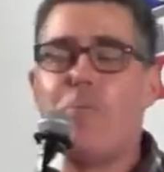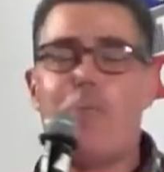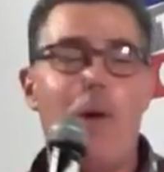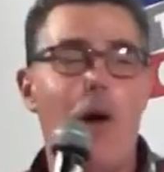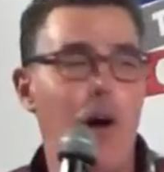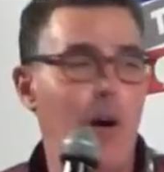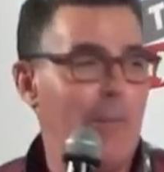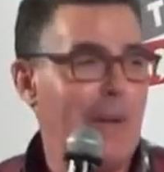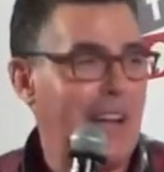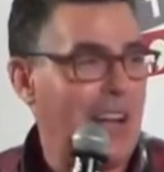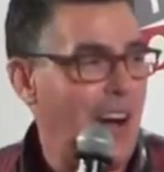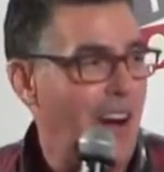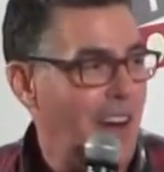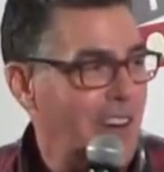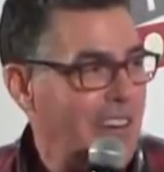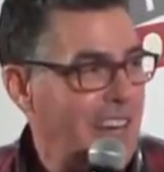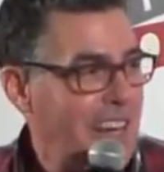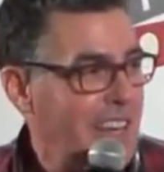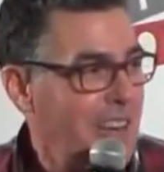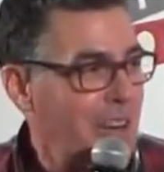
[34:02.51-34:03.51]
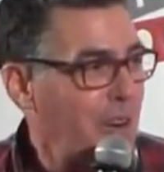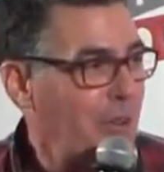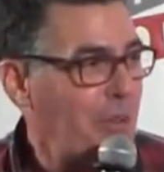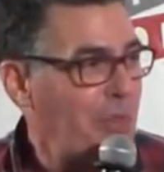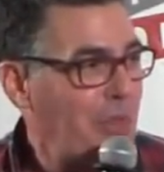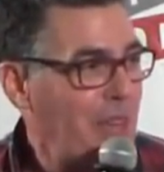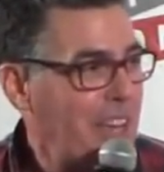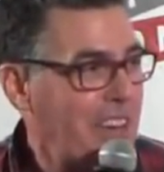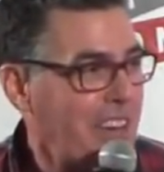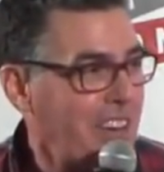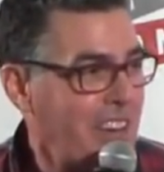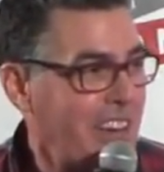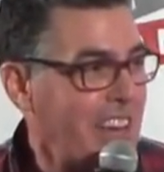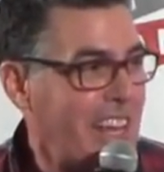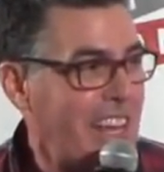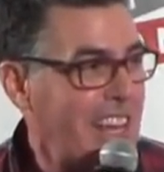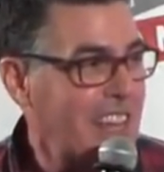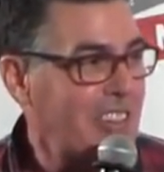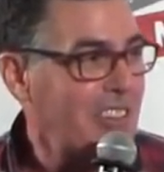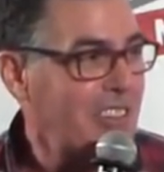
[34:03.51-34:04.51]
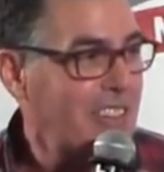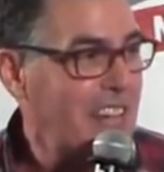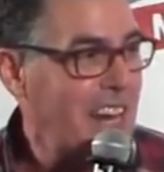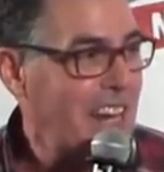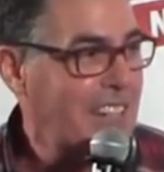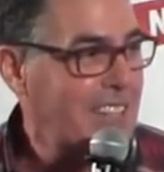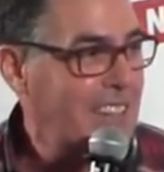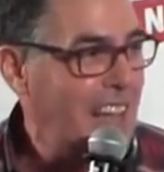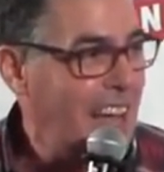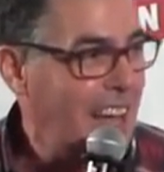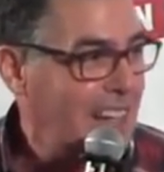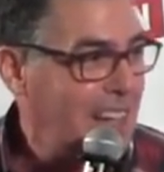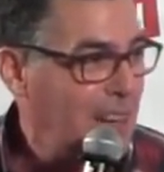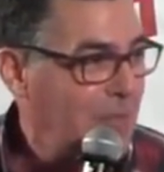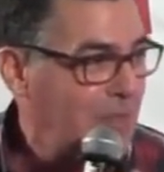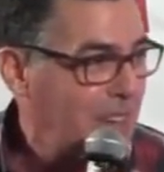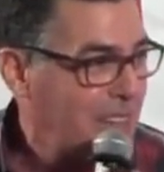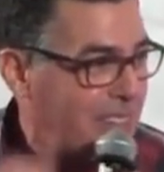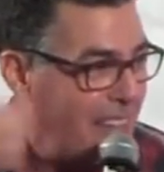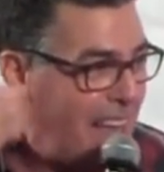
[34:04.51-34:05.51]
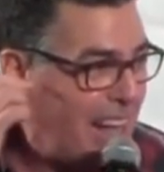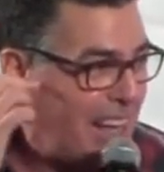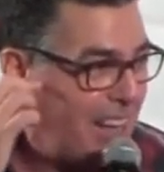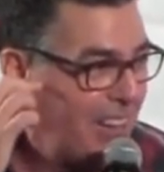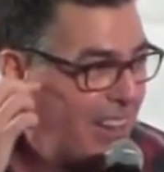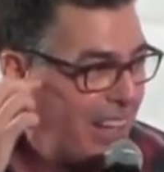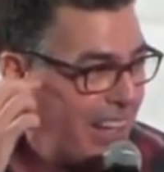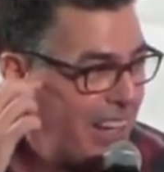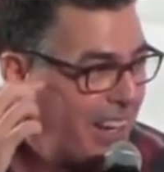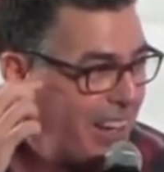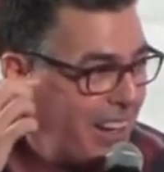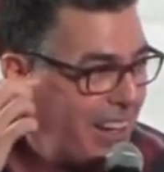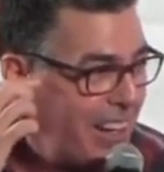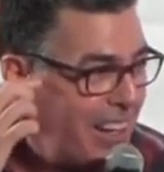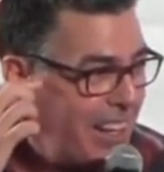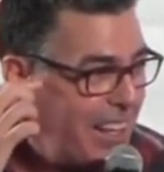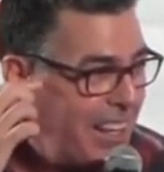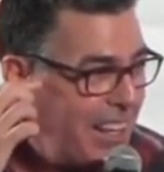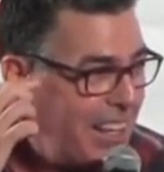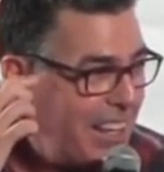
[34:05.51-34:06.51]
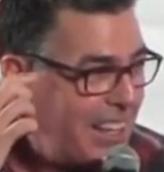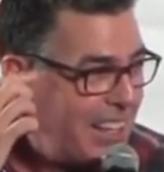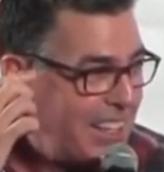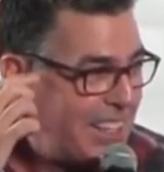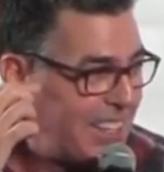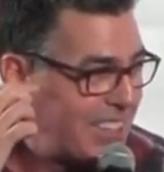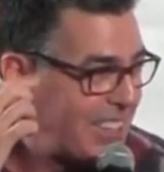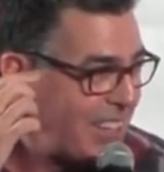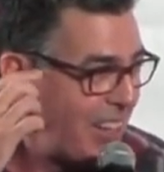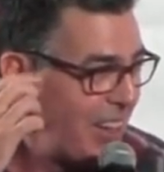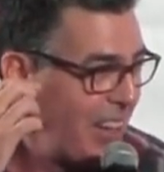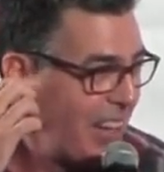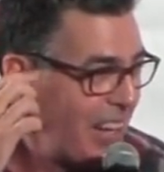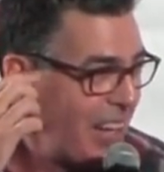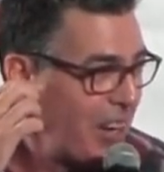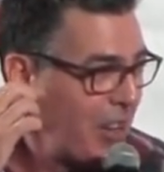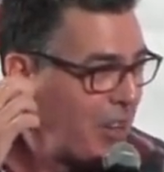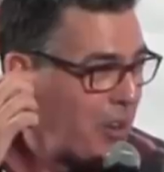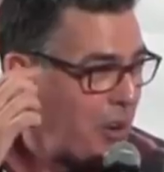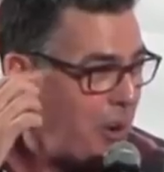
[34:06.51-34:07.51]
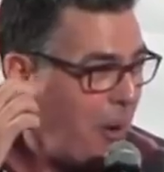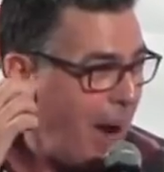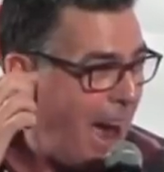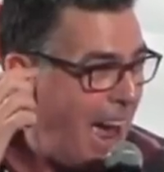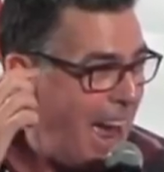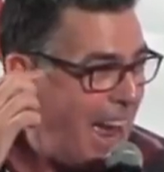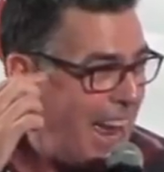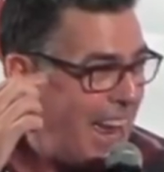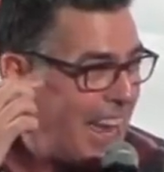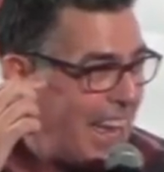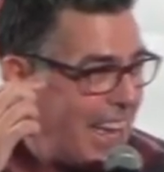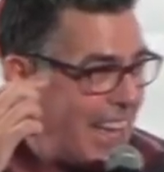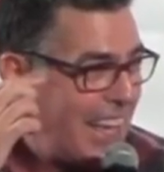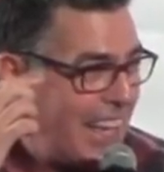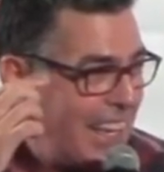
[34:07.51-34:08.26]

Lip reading: Paul McCartney. You don't think you're going to get your dick sucked if there's like a little, just a little gray,